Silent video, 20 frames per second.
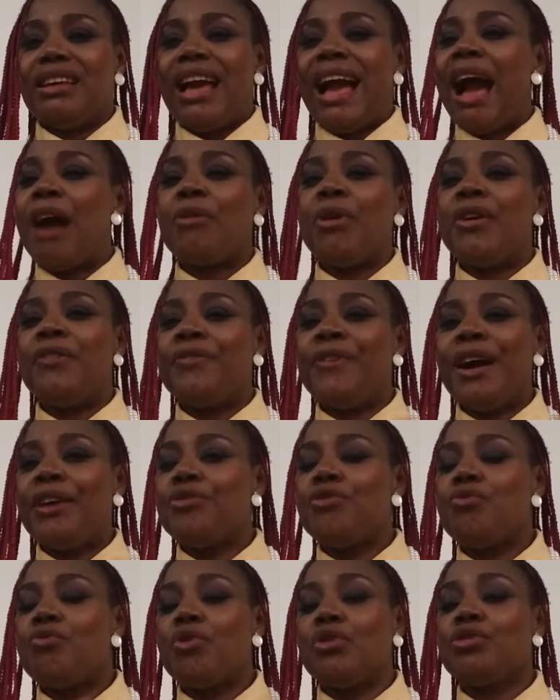However
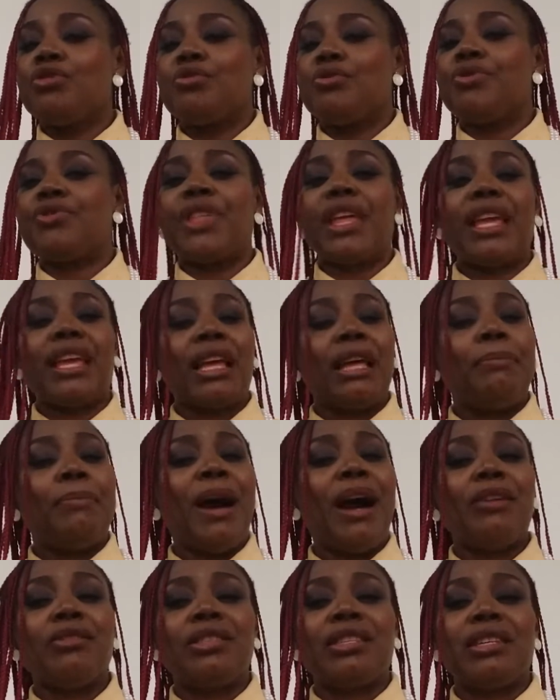you want to think
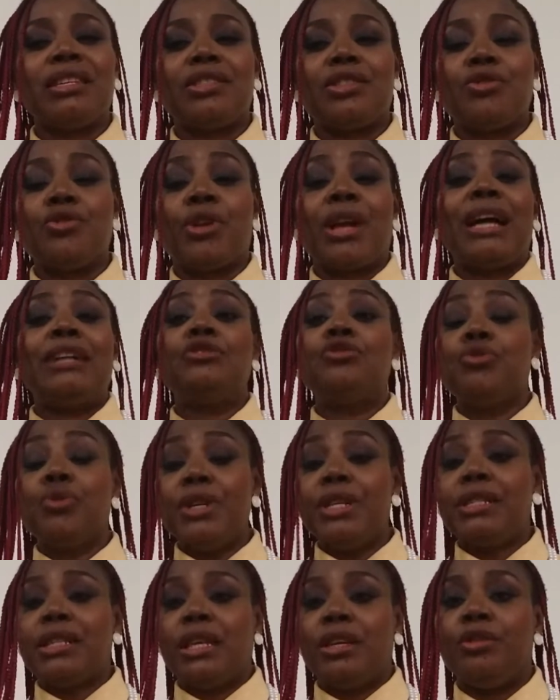about it. You can do
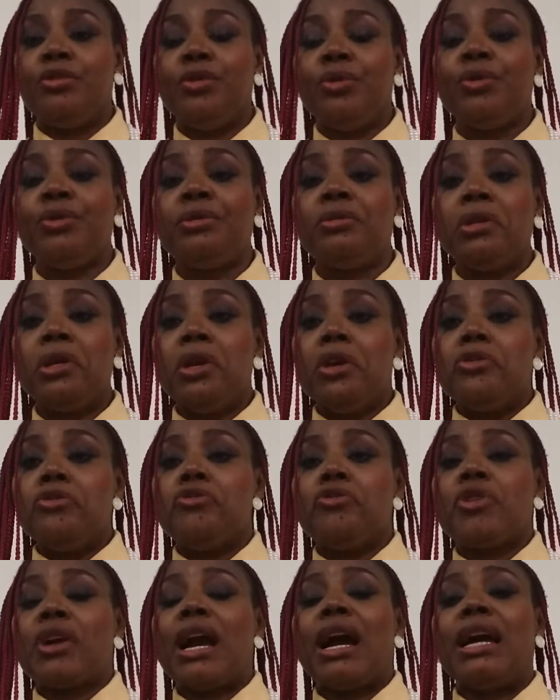it alone.
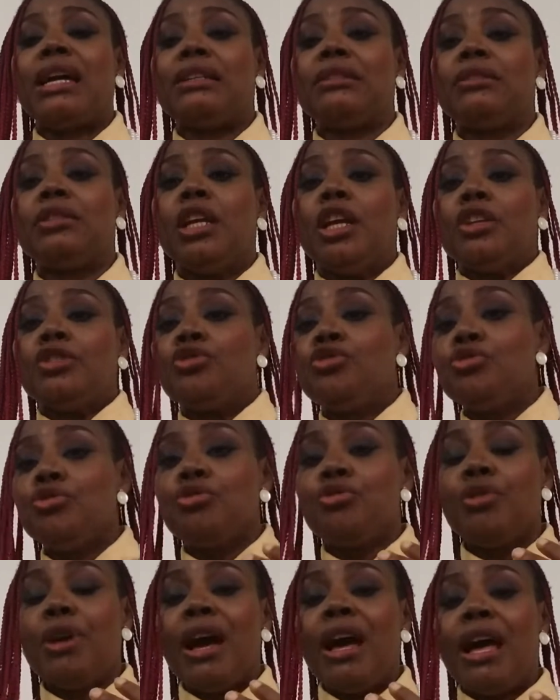You can
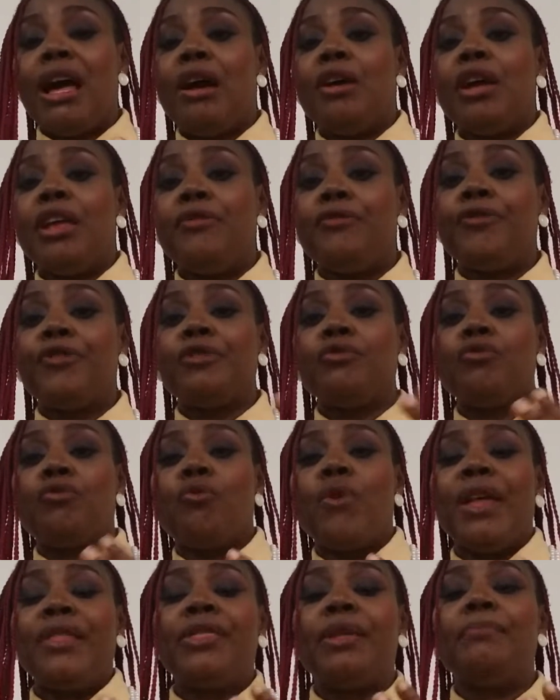do, uh, even
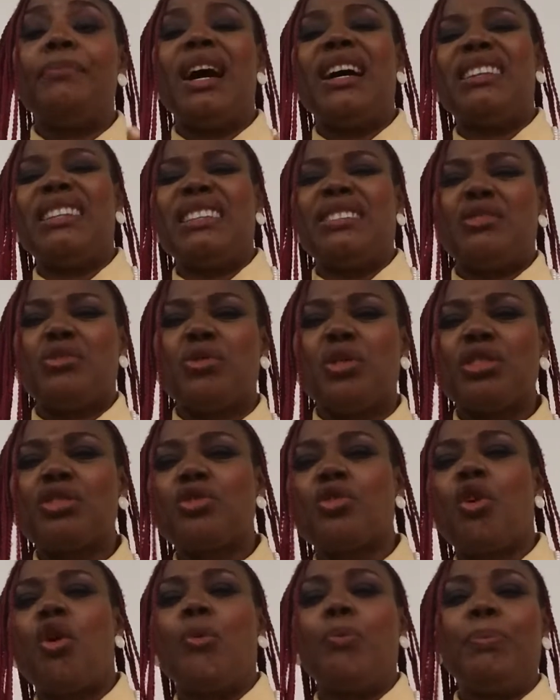when the man is
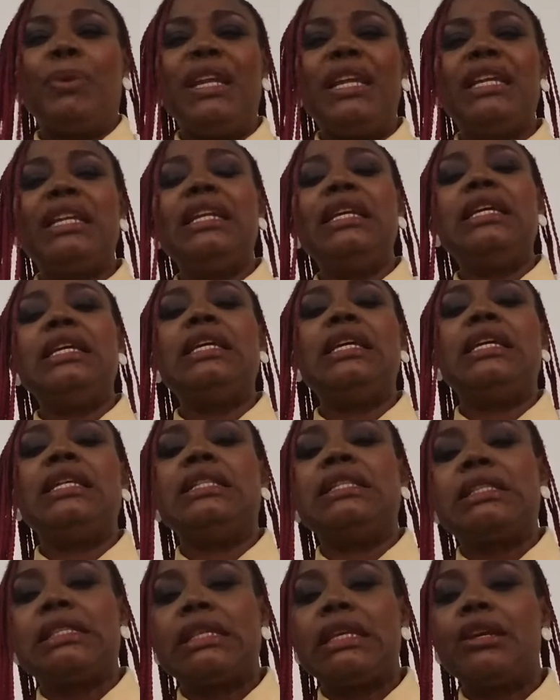not completely
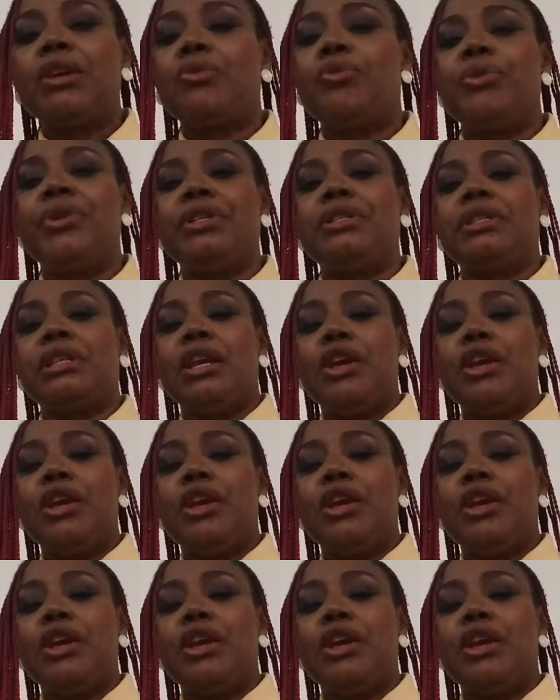in sync with